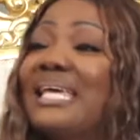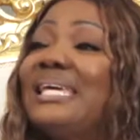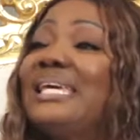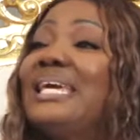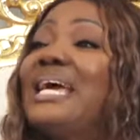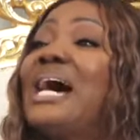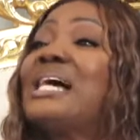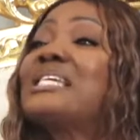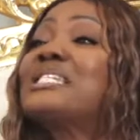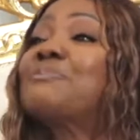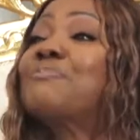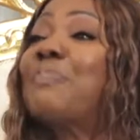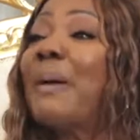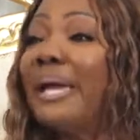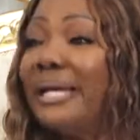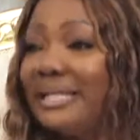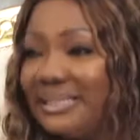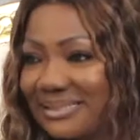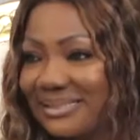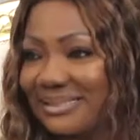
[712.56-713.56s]
he has
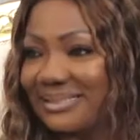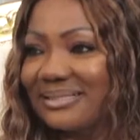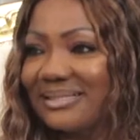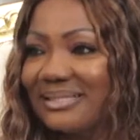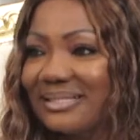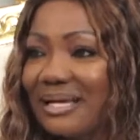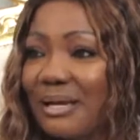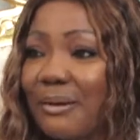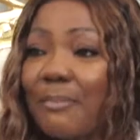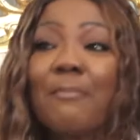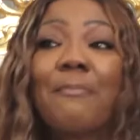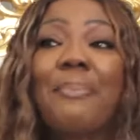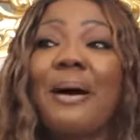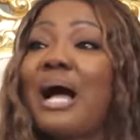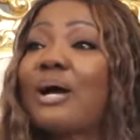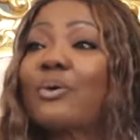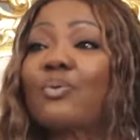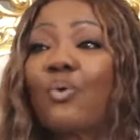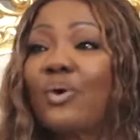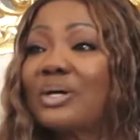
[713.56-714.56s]
paid
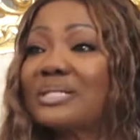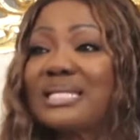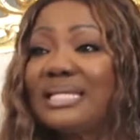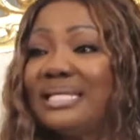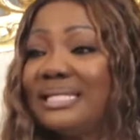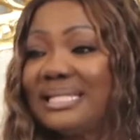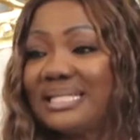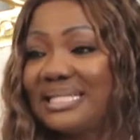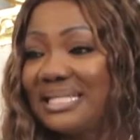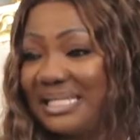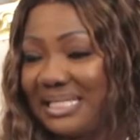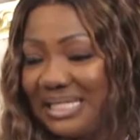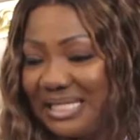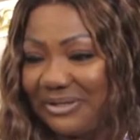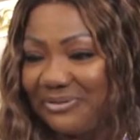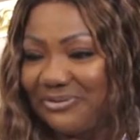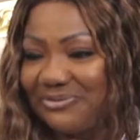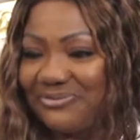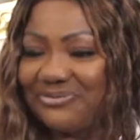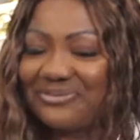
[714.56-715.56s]
back what he didn't
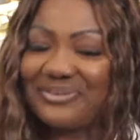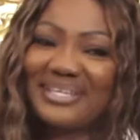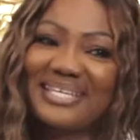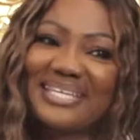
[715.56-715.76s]
give.